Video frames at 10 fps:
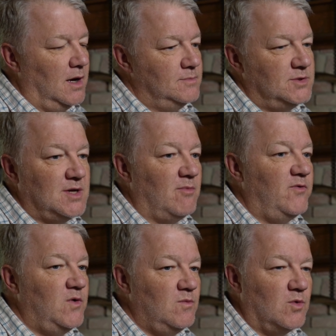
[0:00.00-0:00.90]
some
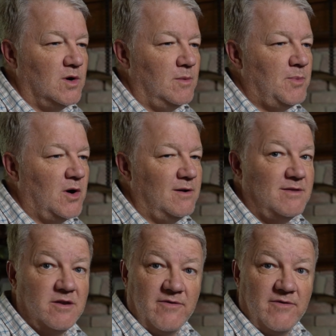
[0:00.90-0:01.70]
of whom were a part of the